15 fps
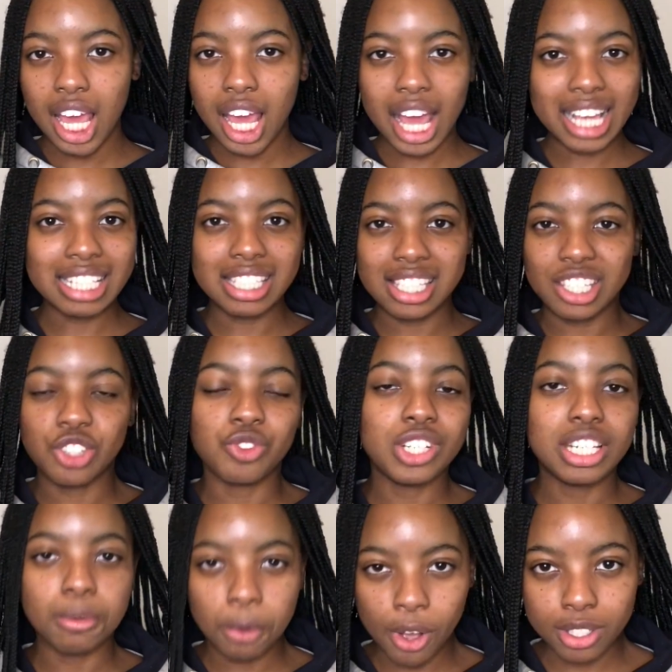is this really
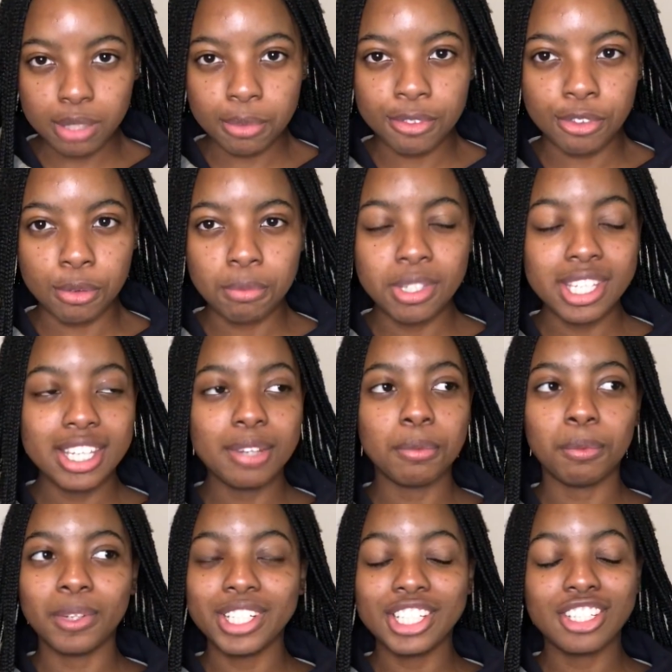possible for me?
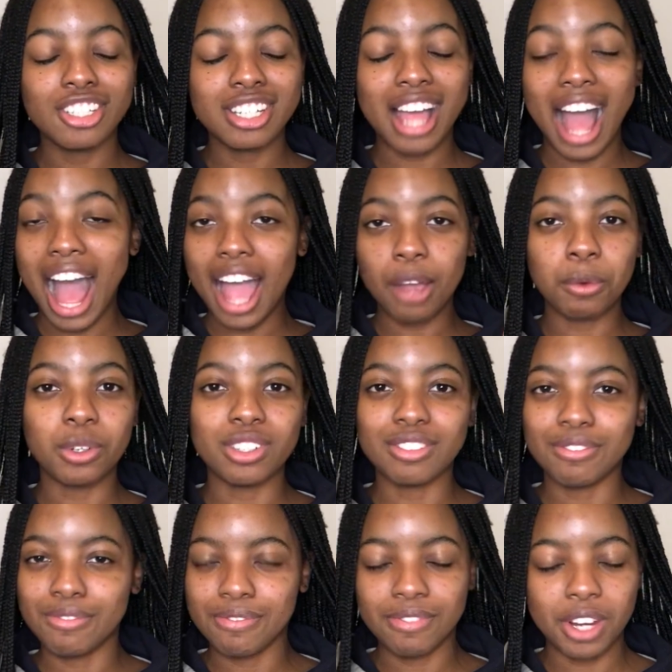Which I would
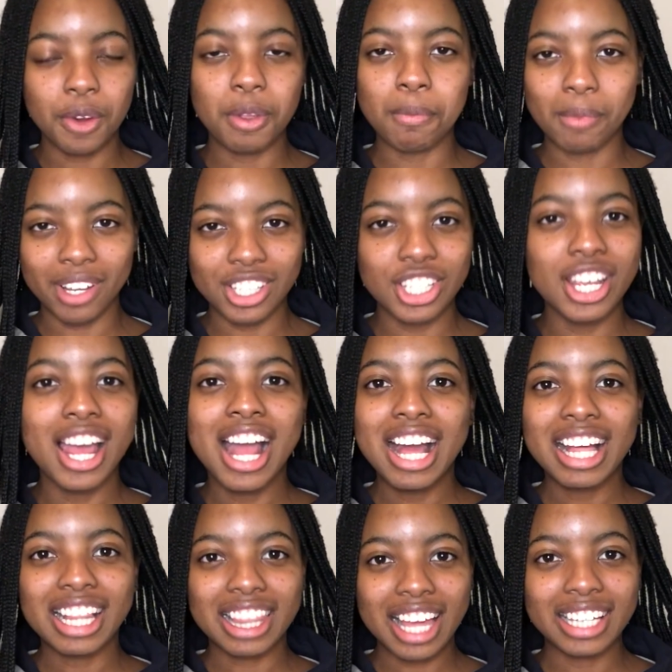very much
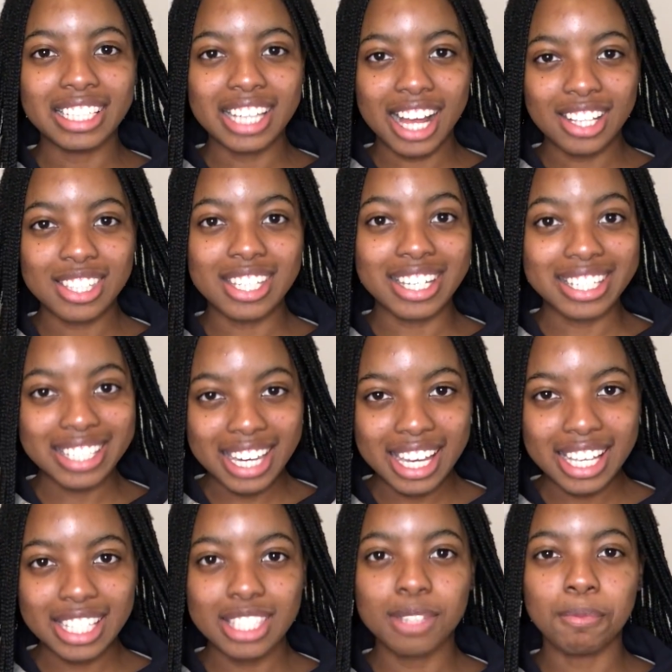gladly answer
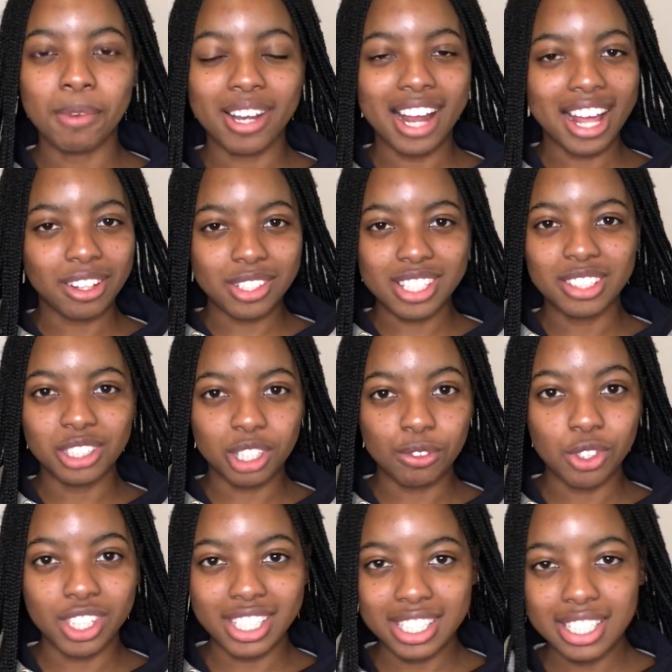yes, but I'll still give you the
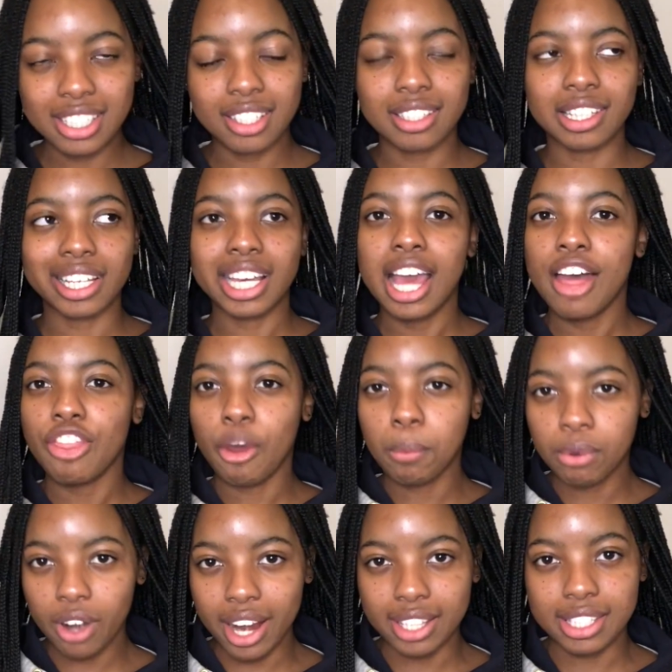details, like the
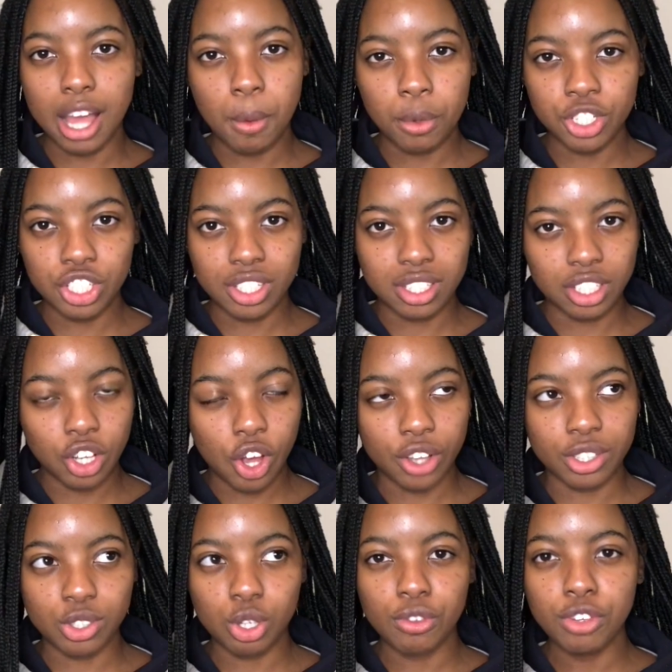price, how much does it cost.
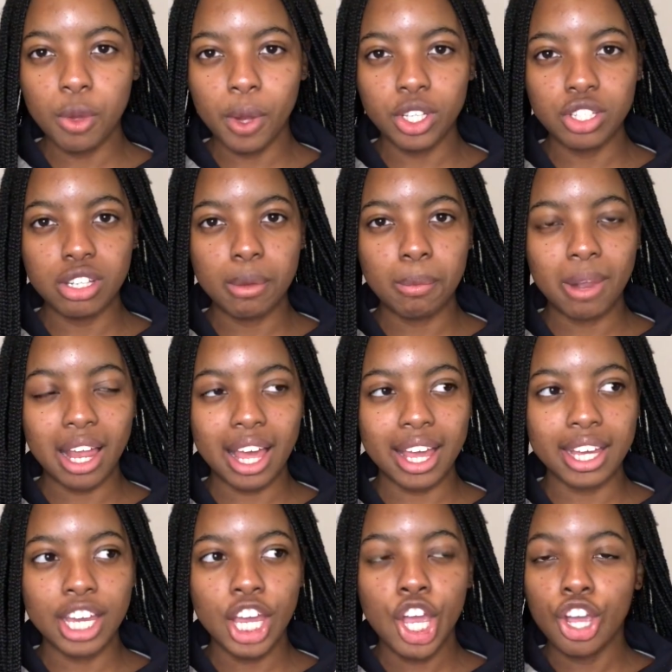So if you want to apply
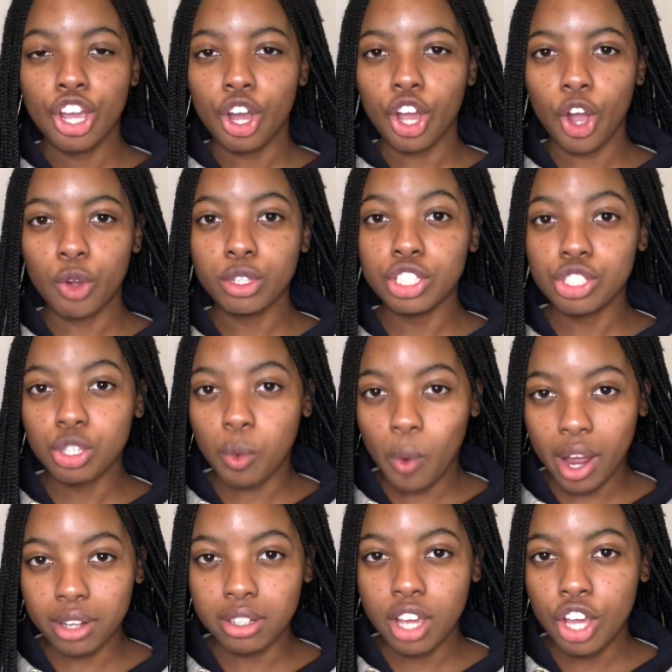only to
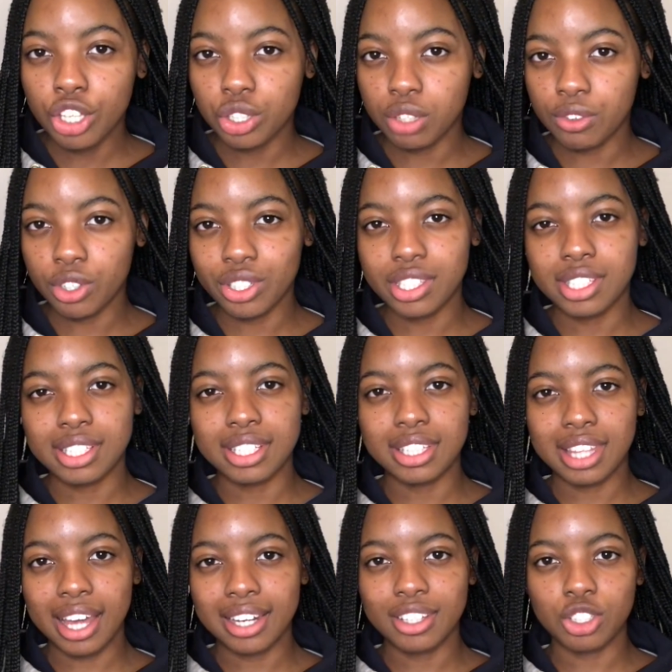one university,
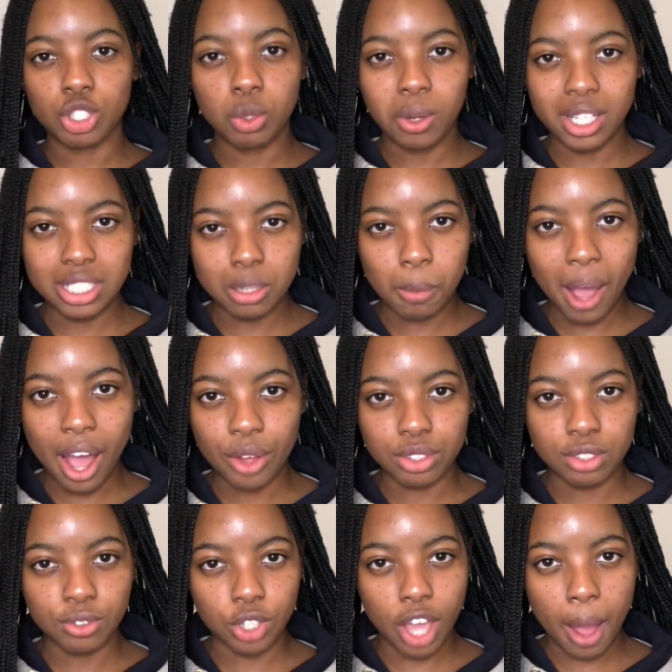that is £20 for
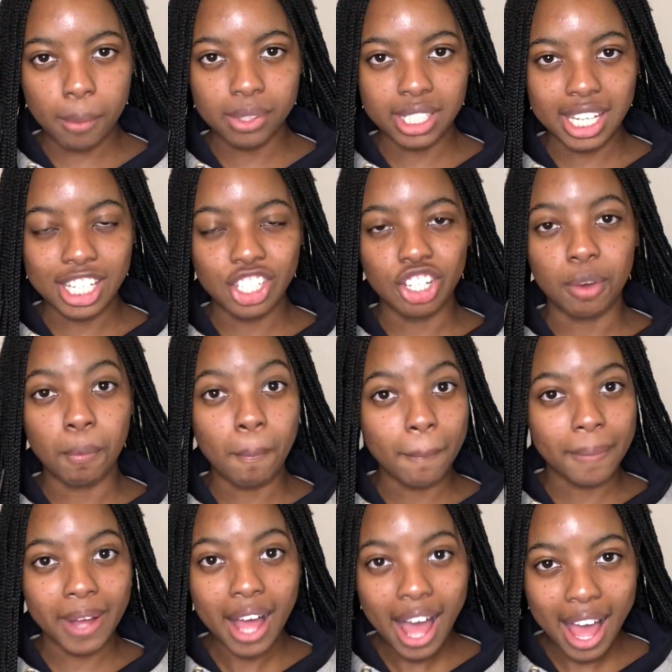your application.
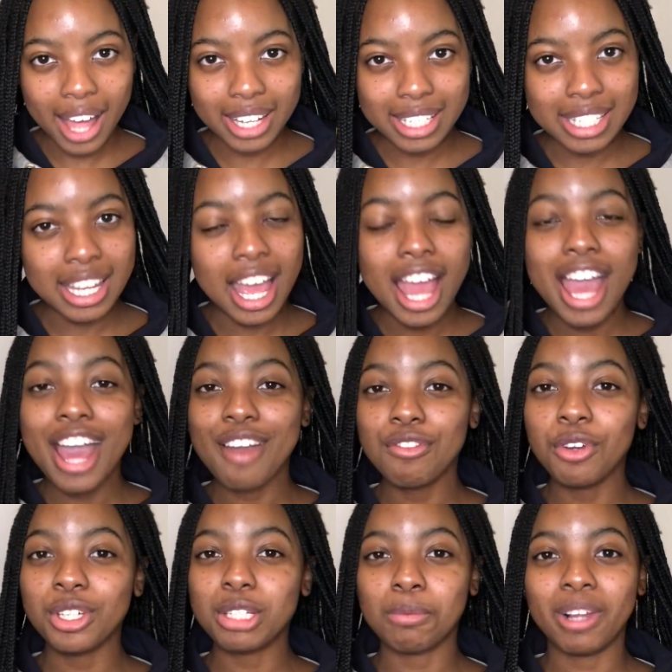But if you
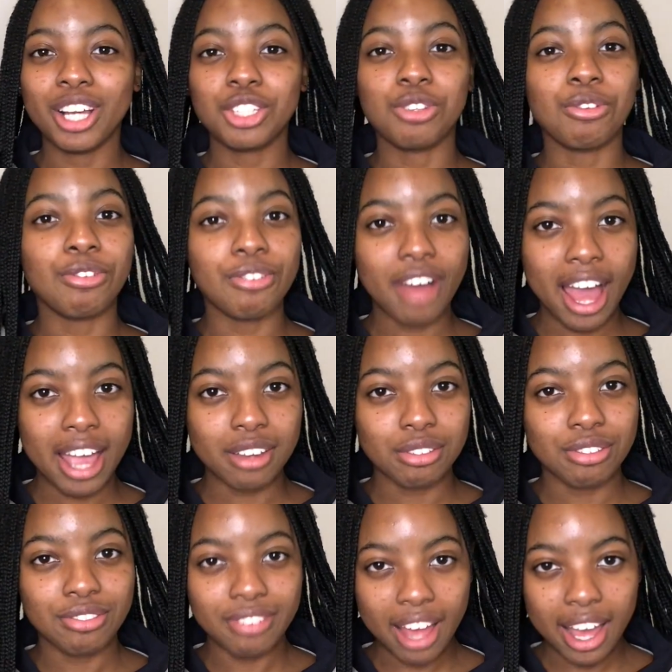want to apply to
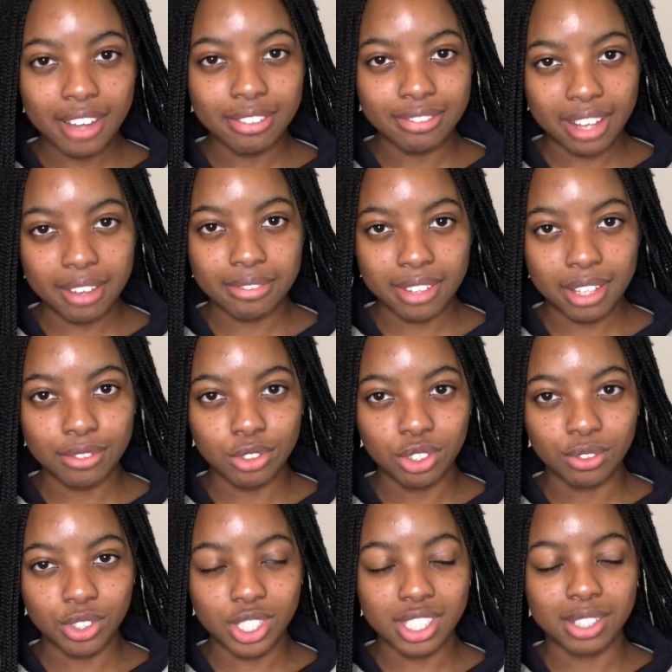five
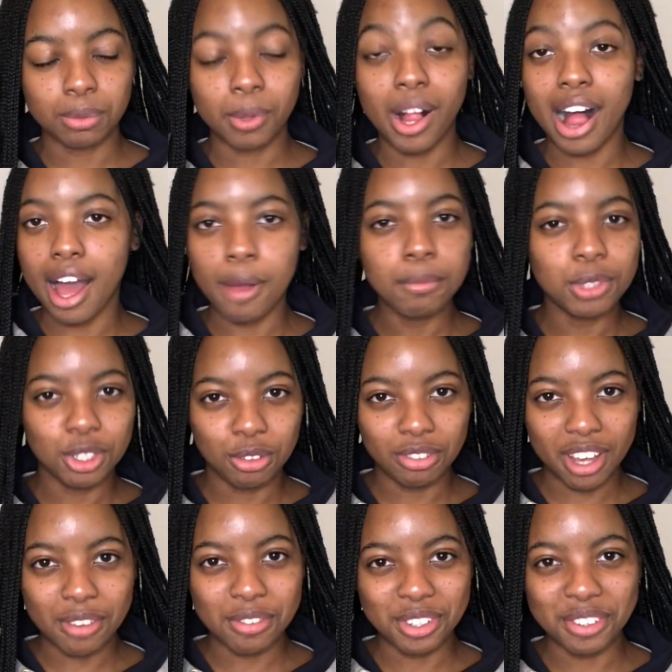universities, well, up to 5
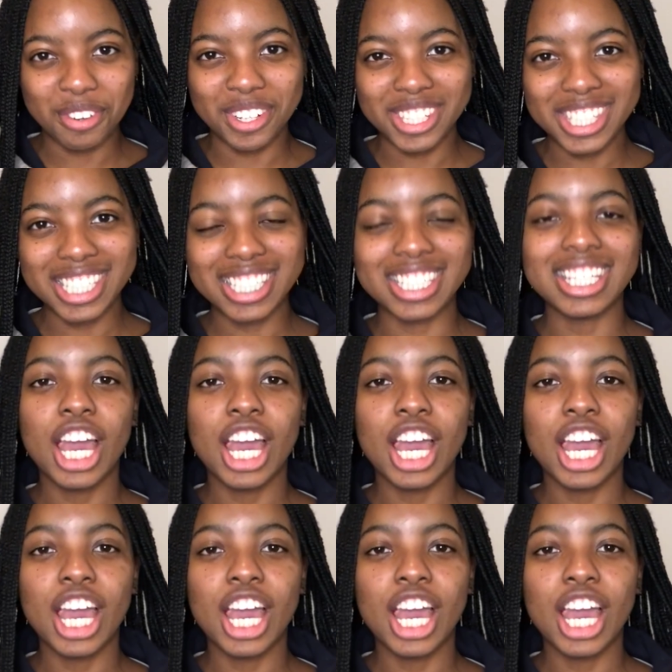universities,